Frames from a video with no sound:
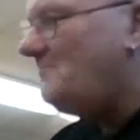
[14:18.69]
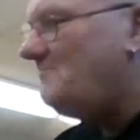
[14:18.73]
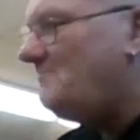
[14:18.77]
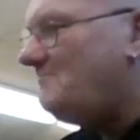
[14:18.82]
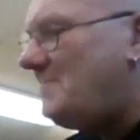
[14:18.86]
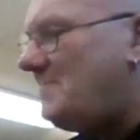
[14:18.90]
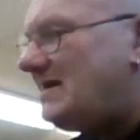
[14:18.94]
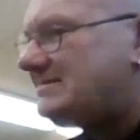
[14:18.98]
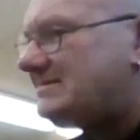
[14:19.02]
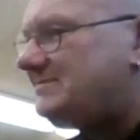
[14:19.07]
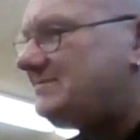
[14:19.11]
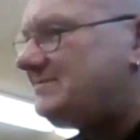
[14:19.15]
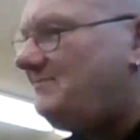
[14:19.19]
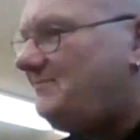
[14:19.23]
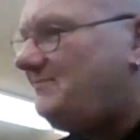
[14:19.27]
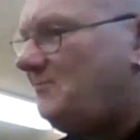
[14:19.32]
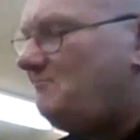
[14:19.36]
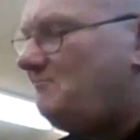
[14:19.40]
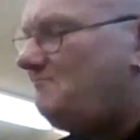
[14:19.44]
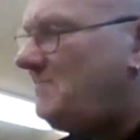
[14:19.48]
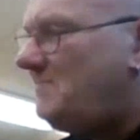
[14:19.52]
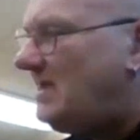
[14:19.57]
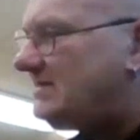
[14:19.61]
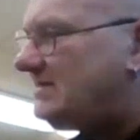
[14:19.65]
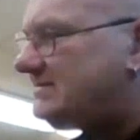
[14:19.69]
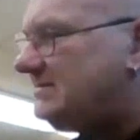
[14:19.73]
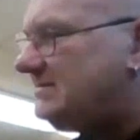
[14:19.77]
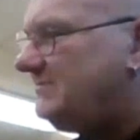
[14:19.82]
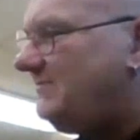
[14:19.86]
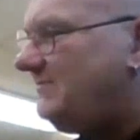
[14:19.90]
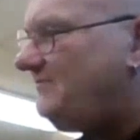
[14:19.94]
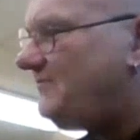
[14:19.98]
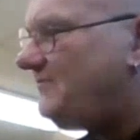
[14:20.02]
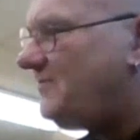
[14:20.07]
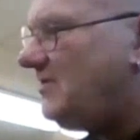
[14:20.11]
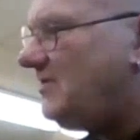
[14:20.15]
A
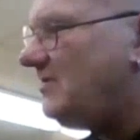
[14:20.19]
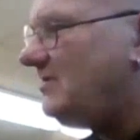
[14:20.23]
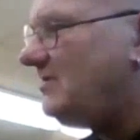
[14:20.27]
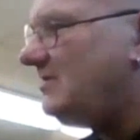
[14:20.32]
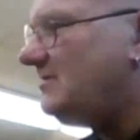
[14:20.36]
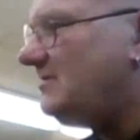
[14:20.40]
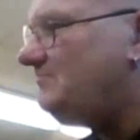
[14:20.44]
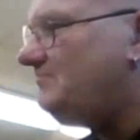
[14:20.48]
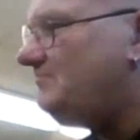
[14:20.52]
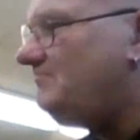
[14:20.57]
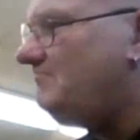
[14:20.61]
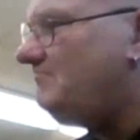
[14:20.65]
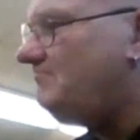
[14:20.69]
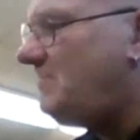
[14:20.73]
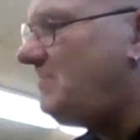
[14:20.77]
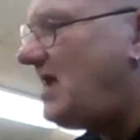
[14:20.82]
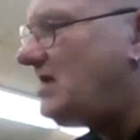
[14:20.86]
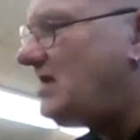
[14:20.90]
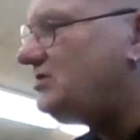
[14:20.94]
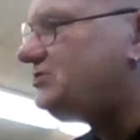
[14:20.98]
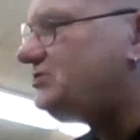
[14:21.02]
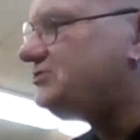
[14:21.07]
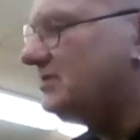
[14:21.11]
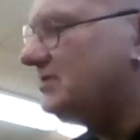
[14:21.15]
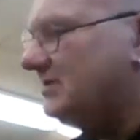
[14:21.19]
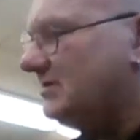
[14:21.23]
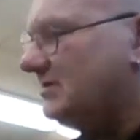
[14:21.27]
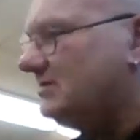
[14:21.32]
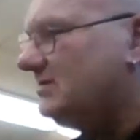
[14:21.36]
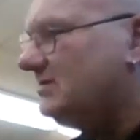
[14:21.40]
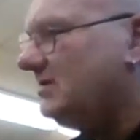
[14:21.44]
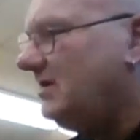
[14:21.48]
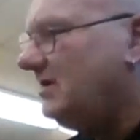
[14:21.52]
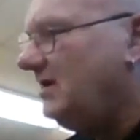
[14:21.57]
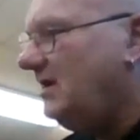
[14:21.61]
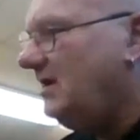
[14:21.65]
massive
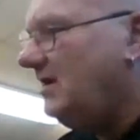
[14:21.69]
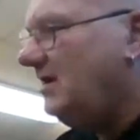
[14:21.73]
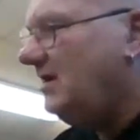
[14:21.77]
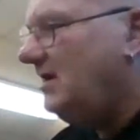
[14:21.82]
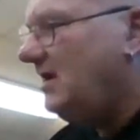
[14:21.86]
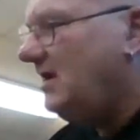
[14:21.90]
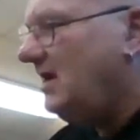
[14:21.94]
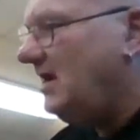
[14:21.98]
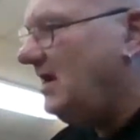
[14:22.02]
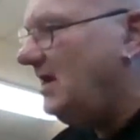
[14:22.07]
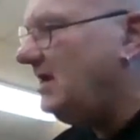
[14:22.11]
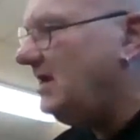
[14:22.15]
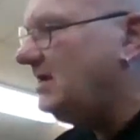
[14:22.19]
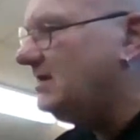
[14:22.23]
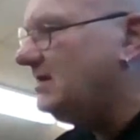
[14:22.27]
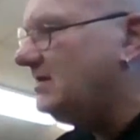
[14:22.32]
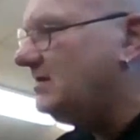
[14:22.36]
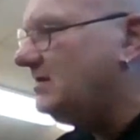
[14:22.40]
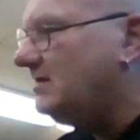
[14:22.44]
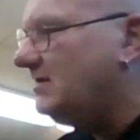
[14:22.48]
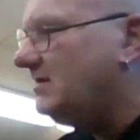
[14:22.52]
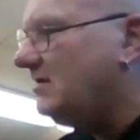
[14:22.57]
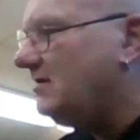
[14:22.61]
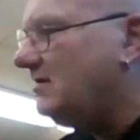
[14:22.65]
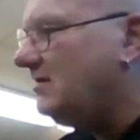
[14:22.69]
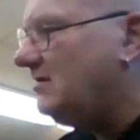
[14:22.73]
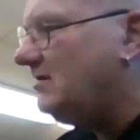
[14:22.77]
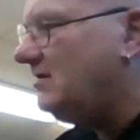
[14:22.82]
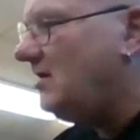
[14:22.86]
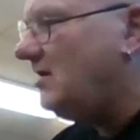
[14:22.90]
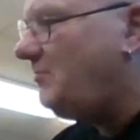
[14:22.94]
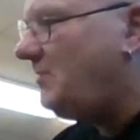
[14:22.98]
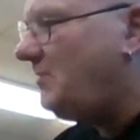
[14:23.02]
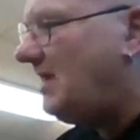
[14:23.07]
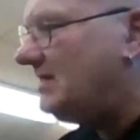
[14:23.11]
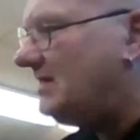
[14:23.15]
mansion in
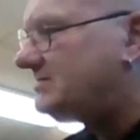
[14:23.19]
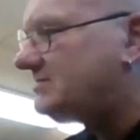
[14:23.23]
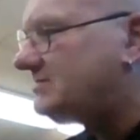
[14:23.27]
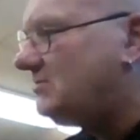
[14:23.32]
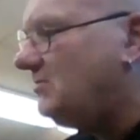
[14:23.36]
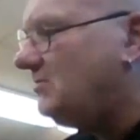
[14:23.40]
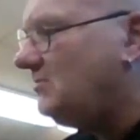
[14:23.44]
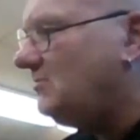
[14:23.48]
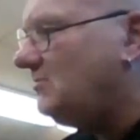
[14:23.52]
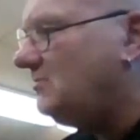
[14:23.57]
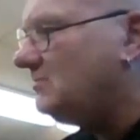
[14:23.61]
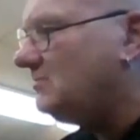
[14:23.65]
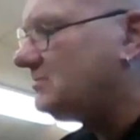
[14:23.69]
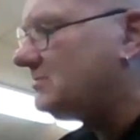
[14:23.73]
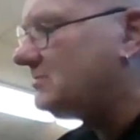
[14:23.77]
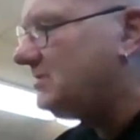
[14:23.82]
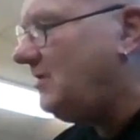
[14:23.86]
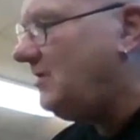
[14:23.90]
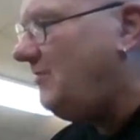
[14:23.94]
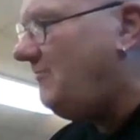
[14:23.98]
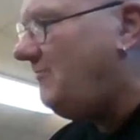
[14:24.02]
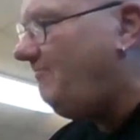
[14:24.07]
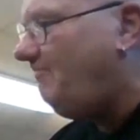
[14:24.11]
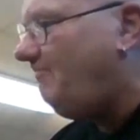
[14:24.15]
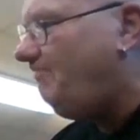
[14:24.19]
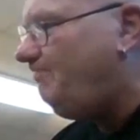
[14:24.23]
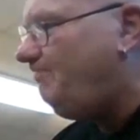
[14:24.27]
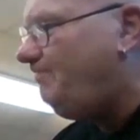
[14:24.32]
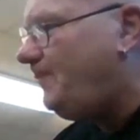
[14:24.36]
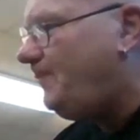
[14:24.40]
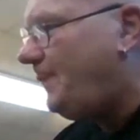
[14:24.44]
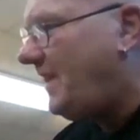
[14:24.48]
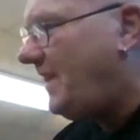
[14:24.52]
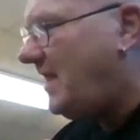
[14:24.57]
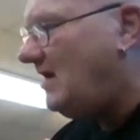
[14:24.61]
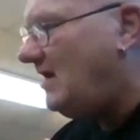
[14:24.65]
a place called
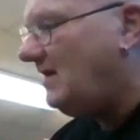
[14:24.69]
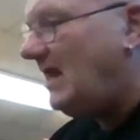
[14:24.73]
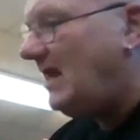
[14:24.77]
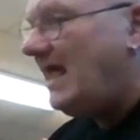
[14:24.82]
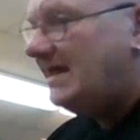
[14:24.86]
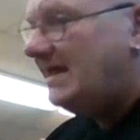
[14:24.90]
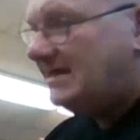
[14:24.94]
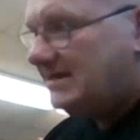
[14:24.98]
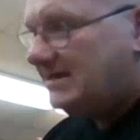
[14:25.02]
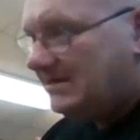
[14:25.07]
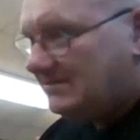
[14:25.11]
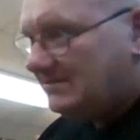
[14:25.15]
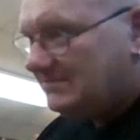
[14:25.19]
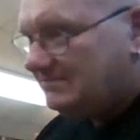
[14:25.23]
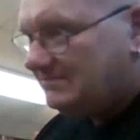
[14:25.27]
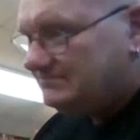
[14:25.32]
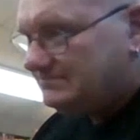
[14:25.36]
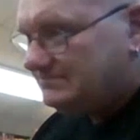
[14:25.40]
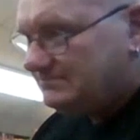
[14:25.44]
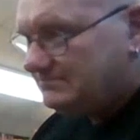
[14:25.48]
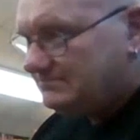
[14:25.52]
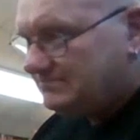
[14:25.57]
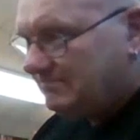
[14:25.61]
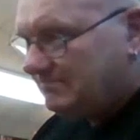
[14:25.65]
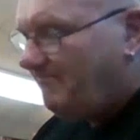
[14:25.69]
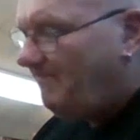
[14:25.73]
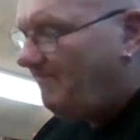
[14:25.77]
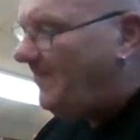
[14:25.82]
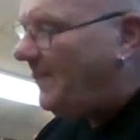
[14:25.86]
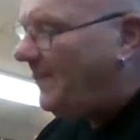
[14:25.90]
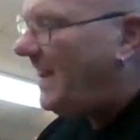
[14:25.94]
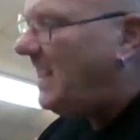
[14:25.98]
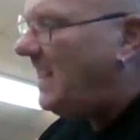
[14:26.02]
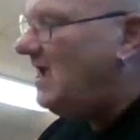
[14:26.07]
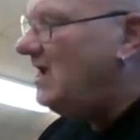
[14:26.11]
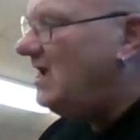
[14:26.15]
Lake.
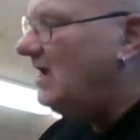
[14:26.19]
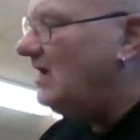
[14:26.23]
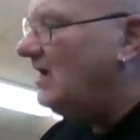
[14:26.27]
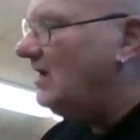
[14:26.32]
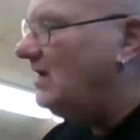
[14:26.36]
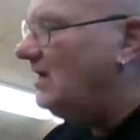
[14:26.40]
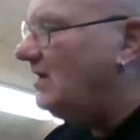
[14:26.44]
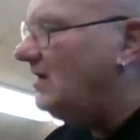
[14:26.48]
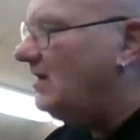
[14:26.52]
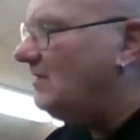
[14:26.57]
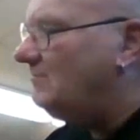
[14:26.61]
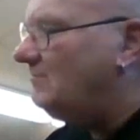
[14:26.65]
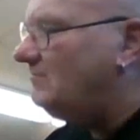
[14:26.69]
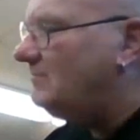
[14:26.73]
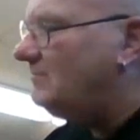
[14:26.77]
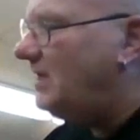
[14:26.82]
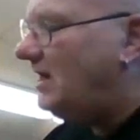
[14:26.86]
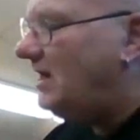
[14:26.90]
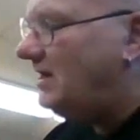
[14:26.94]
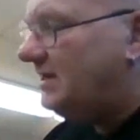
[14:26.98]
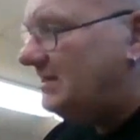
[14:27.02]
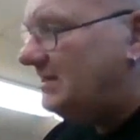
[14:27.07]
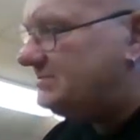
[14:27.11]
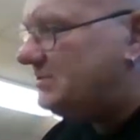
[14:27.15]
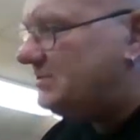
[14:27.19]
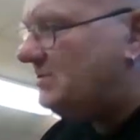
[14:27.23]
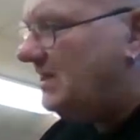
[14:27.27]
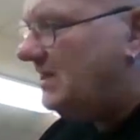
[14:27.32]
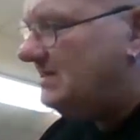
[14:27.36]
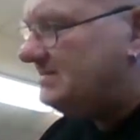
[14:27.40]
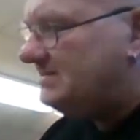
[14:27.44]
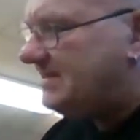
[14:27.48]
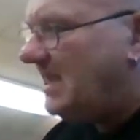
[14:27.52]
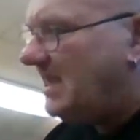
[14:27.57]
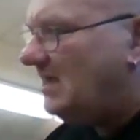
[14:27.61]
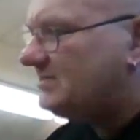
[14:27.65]
And
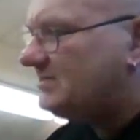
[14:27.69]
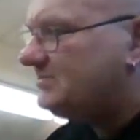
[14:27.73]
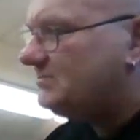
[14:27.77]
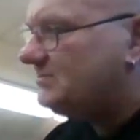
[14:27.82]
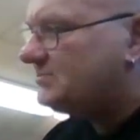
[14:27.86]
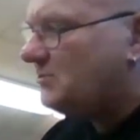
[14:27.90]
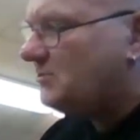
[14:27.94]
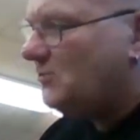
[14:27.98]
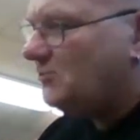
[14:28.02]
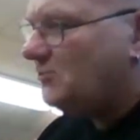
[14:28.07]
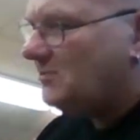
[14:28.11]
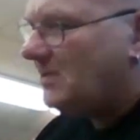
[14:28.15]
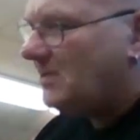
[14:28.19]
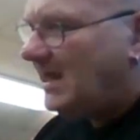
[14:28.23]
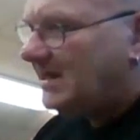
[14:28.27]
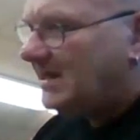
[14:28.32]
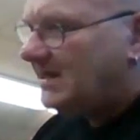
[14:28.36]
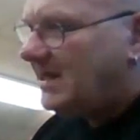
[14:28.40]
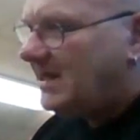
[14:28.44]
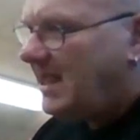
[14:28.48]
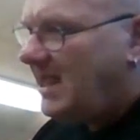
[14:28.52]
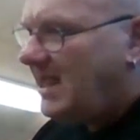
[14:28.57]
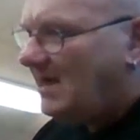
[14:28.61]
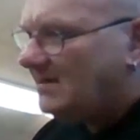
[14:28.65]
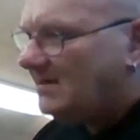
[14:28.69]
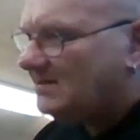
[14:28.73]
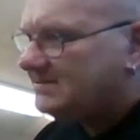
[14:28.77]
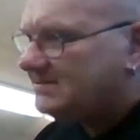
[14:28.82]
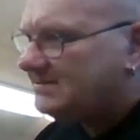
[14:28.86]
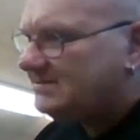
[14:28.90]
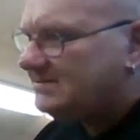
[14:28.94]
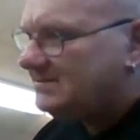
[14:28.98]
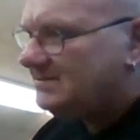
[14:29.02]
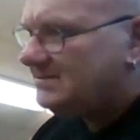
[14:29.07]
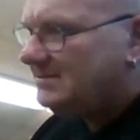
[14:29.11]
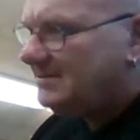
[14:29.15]
his house was called Lake
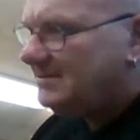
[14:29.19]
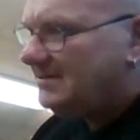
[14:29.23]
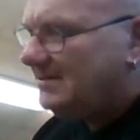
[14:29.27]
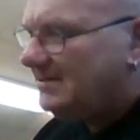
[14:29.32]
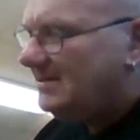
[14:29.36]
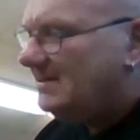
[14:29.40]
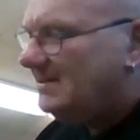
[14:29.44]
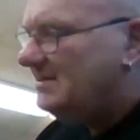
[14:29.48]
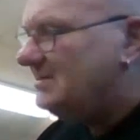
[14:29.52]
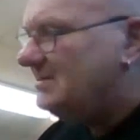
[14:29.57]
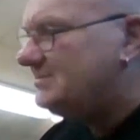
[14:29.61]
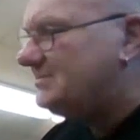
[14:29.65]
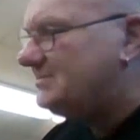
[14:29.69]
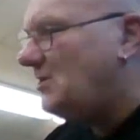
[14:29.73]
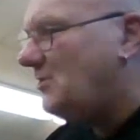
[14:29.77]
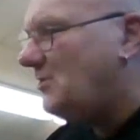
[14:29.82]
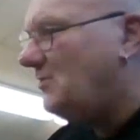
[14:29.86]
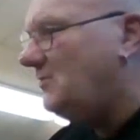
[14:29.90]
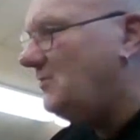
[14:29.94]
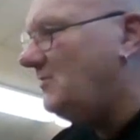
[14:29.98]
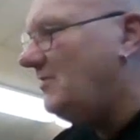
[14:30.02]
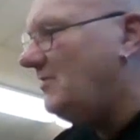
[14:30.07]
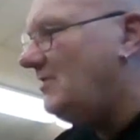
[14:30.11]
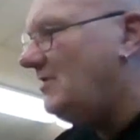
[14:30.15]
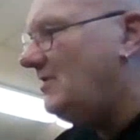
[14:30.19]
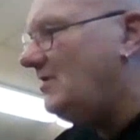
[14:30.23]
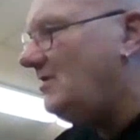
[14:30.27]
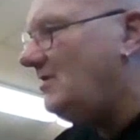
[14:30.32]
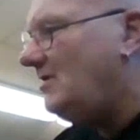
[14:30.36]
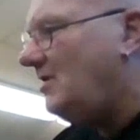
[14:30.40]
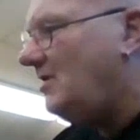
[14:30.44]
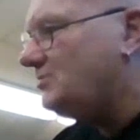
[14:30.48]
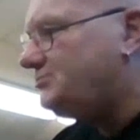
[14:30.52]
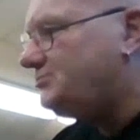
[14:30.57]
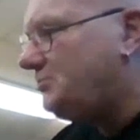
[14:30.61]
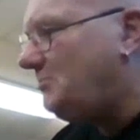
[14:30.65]
House. So
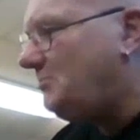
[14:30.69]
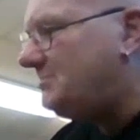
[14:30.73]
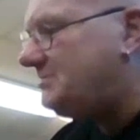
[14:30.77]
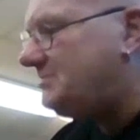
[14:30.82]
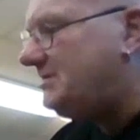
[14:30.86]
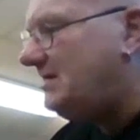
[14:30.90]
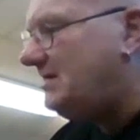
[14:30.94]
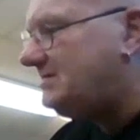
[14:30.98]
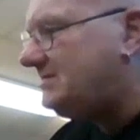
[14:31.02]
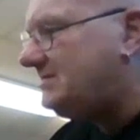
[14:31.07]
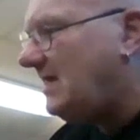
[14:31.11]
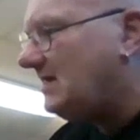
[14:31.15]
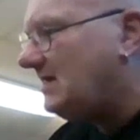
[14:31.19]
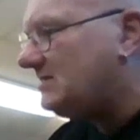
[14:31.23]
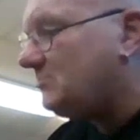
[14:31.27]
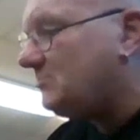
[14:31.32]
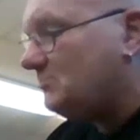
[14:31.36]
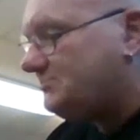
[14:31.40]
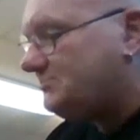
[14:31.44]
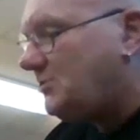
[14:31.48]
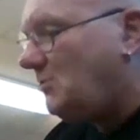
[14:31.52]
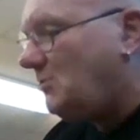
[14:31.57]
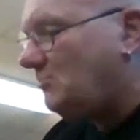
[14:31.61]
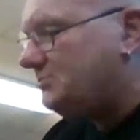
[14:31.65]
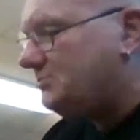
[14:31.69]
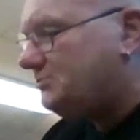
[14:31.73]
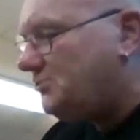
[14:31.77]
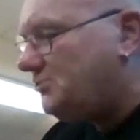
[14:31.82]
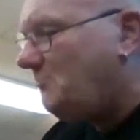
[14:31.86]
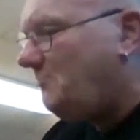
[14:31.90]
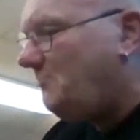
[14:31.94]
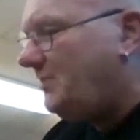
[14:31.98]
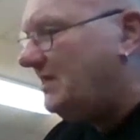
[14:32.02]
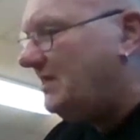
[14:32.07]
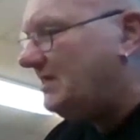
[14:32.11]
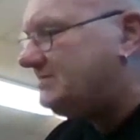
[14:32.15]
I jumped in a taxi. I was told to
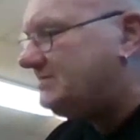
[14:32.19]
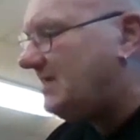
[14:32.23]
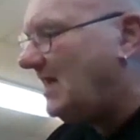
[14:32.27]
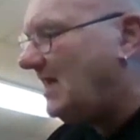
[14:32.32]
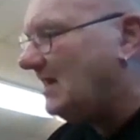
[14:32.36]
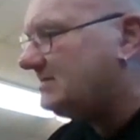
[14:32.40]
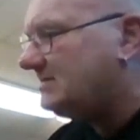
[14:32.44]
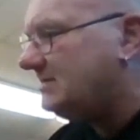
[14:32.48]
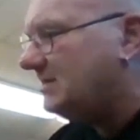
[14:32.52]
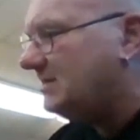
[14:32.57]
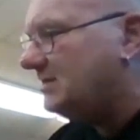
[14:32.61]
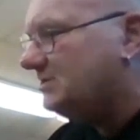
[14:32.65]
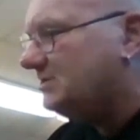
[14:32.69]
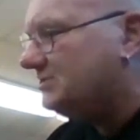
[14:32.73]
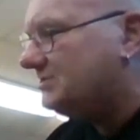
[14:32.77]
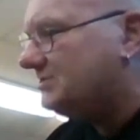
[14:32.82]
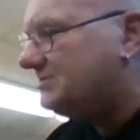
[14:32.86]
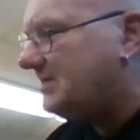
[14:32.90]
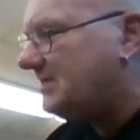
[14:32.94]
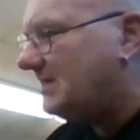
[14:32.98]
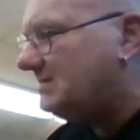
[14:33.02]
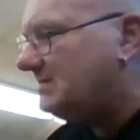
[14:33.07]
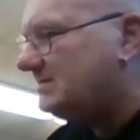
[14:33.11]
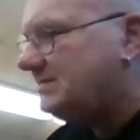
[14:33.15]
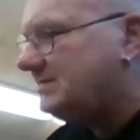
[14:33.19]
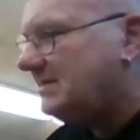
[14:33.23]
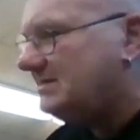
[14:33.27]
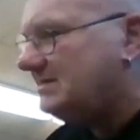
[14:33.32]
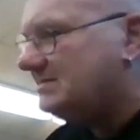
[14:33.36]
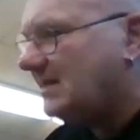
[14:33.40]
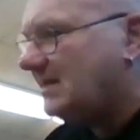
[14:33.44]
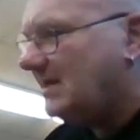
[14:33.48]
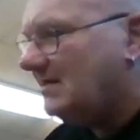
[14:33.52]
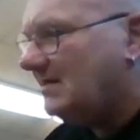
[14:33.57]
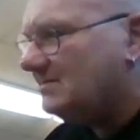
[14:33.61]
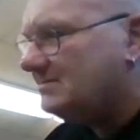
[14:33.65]
jump in a taxi and just say
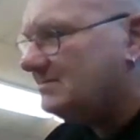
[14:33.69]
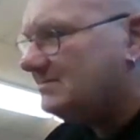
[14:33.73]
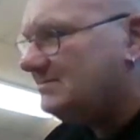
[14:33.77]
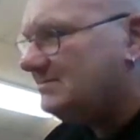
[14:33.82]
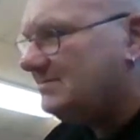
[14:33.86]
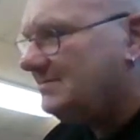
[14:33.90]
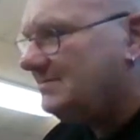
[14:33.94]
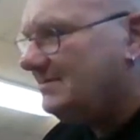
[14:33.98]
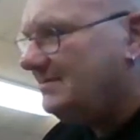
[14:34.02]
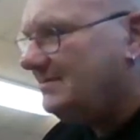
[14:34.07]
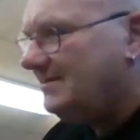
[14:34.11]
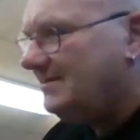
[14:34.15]
Sting's house.